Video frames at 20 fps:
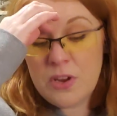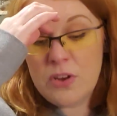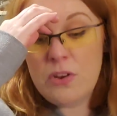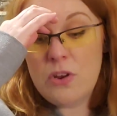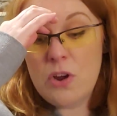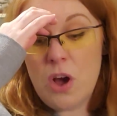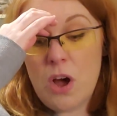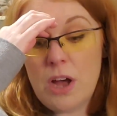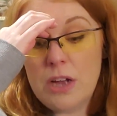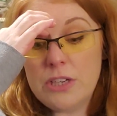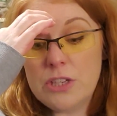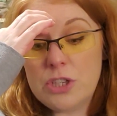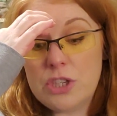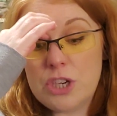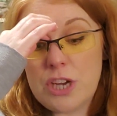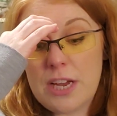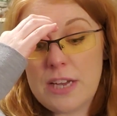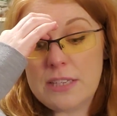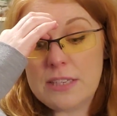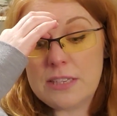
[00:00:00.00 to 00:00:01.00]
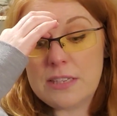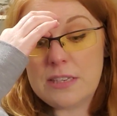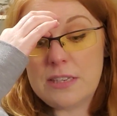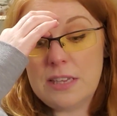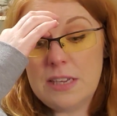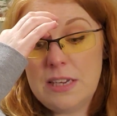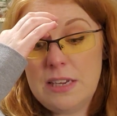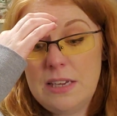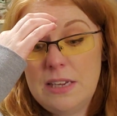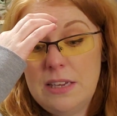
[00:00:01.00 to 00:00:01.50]
not just
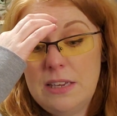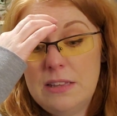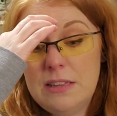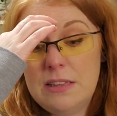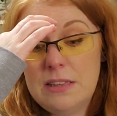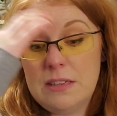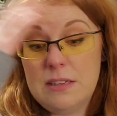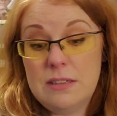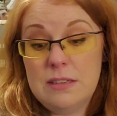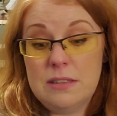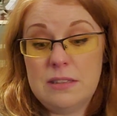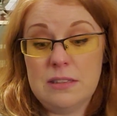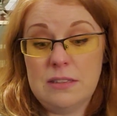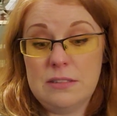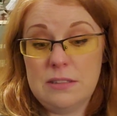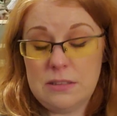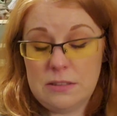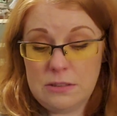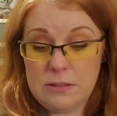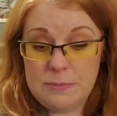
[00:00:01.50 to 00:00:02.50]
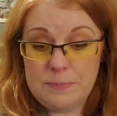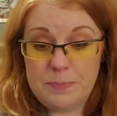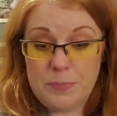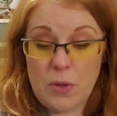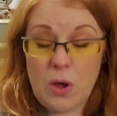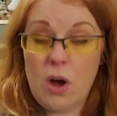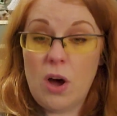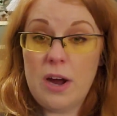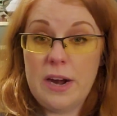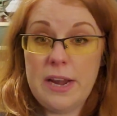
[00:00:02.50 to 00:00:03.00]
the the the little
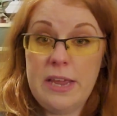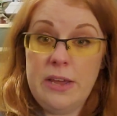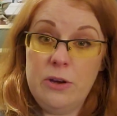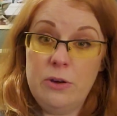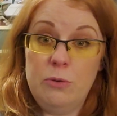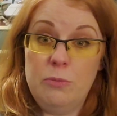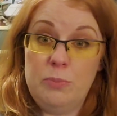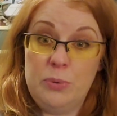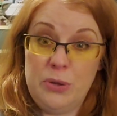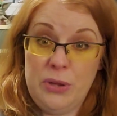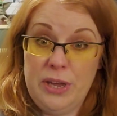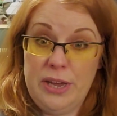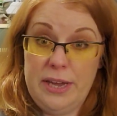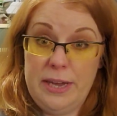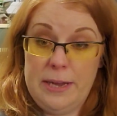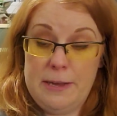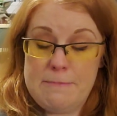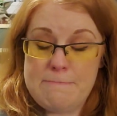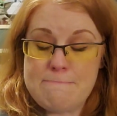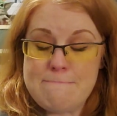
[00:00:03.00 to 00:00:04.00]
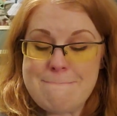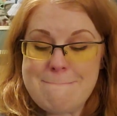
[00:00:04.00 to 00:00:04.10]
audio play